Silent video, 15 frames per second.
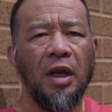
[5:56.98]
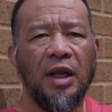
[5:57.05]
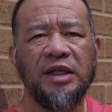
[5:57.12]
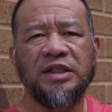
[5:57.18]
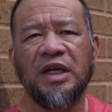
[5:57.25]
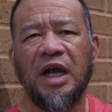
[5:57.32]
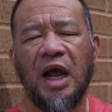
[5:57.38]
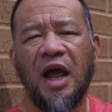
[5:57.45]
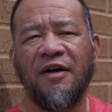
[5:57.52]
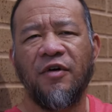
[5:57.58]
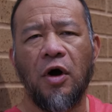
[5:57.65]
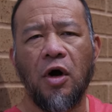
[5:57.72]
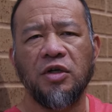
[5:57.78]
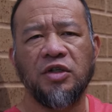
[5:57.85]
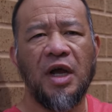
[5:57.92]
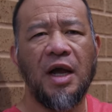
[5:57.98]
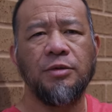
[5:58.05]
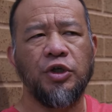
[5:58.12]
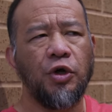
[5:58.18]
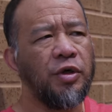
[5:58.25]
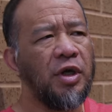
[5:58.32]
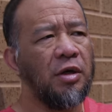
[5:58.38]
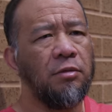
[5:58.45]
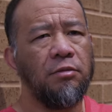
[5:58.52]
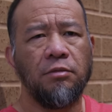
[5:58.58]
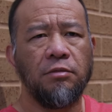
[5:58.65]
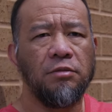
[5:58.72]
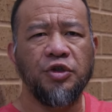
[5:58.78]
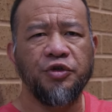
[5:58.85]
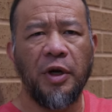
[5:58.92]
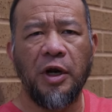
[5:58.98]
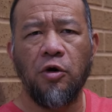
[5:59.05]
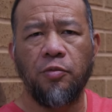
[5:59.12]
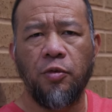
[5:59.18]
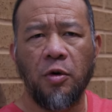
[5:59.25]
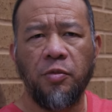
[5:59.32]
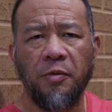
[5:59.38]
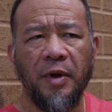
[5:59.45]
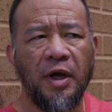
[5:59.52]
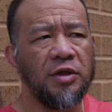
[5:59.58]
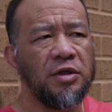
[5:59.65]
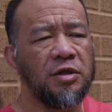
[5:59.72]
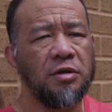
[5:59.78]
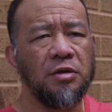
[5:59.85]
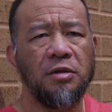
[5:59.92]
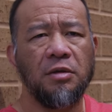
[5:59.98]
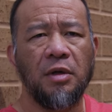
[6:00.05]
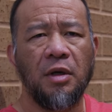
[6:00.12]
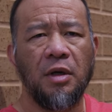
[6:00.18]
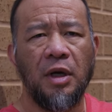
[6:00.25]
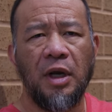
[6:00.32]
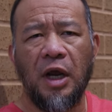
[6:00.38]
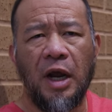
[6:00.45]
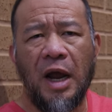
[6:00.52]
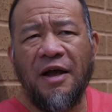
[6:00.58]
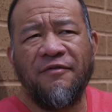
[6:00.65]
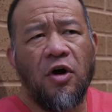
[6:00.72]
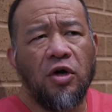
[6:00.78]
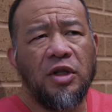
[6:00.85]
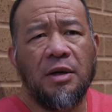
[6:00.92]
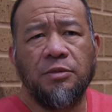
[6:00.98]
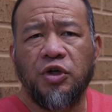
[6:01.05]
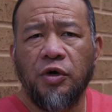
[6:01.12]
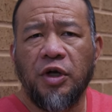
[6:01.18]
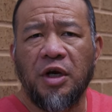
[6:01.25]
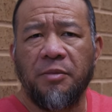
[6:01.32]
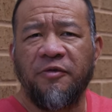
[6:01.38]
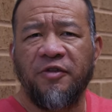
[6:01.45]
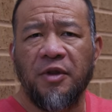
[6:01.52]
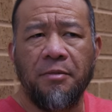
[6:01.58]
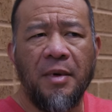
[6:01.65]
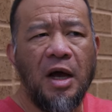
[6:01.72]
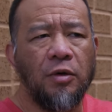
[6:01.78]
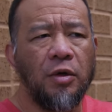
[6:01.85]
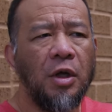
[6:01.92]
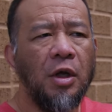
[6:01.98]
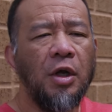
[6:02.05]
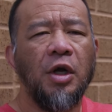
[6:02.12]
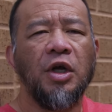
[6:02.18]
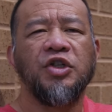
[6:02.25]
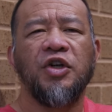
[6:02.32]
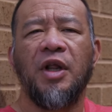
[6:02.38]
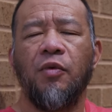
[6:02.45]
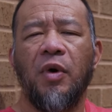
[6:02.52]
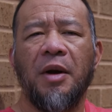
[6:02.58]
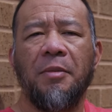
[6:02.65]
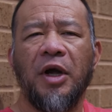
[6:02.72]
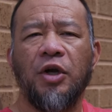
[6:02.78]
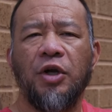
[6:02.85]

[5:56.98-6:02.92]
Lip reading: let's say I have a hard time choking straight old purple belts. I have a hard time choking them from the mount. So then what am I